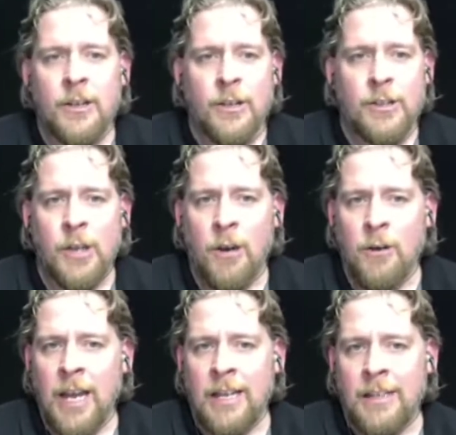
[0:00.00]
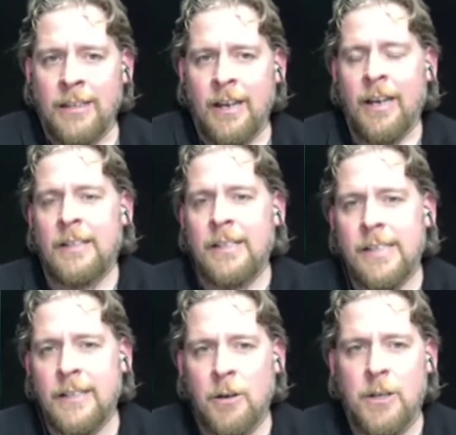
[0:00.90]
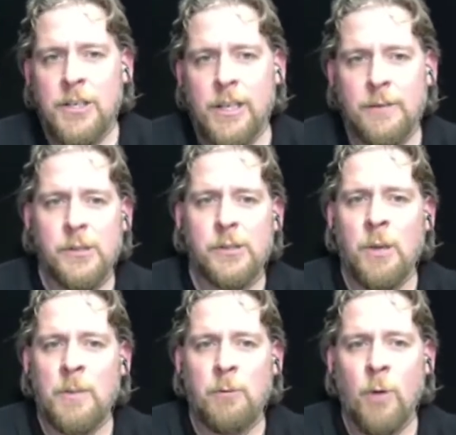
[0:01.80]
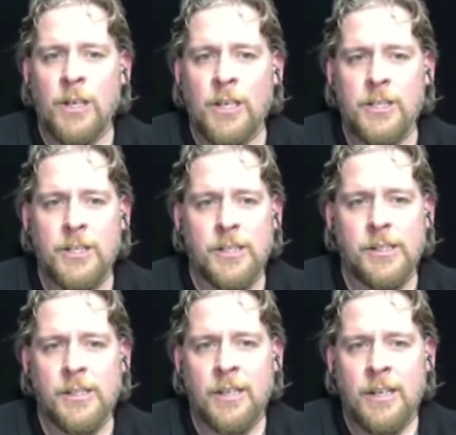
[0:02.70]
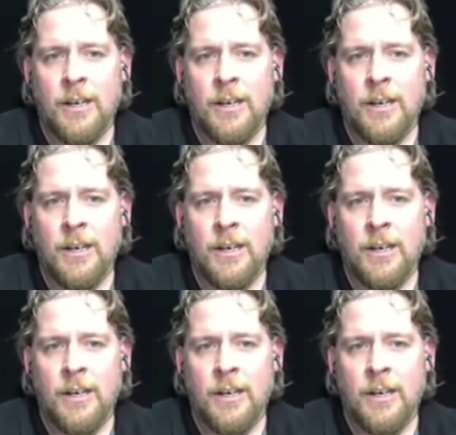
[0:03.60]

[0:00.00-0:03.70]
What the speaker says: So, and this technology gives you some advantages.